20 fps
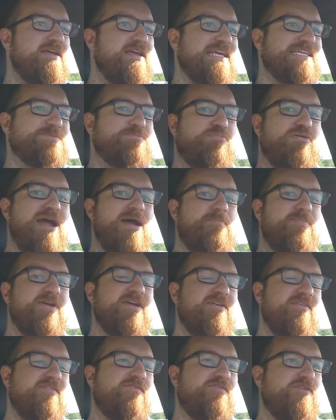is
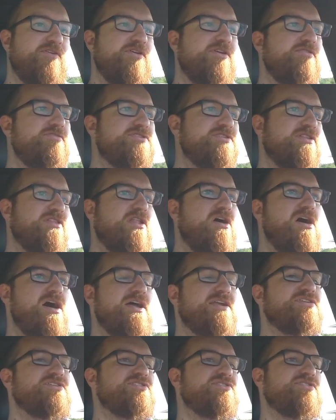prepping for you to
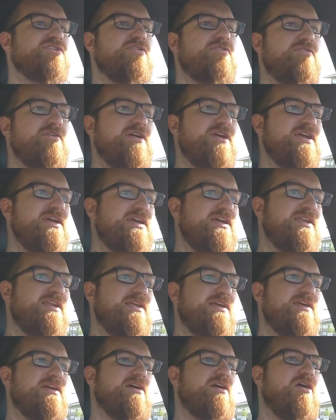launch, so it
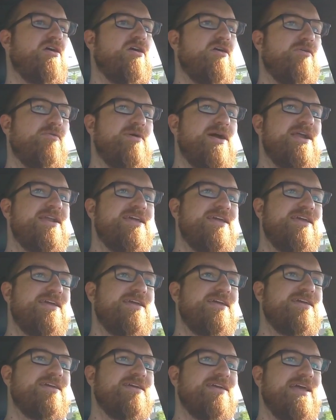
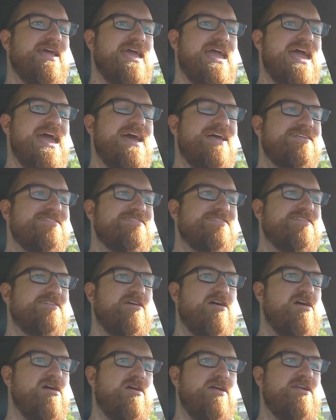already has the
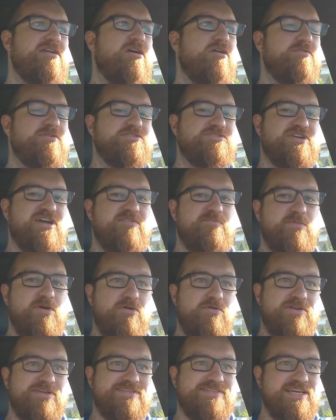car in all-wheel drive
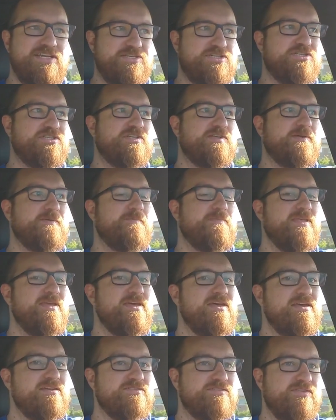mode, essentially,
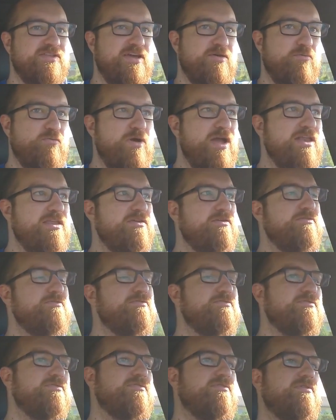so that when
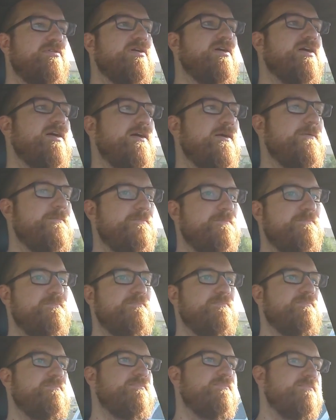you
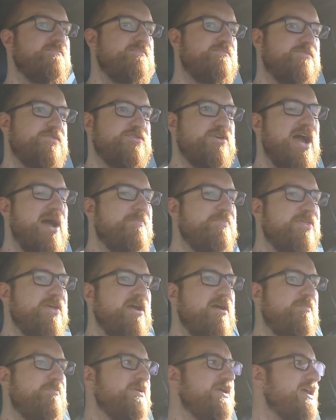drop the
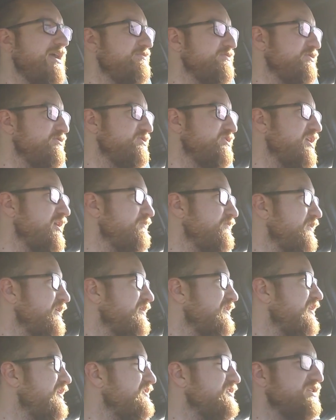RPMs, you dump the
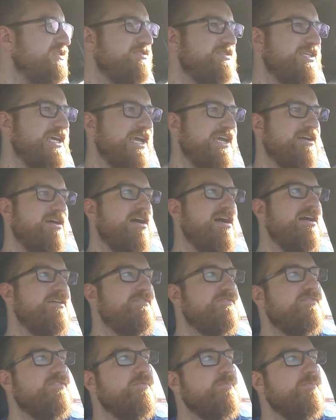clutch and you take off,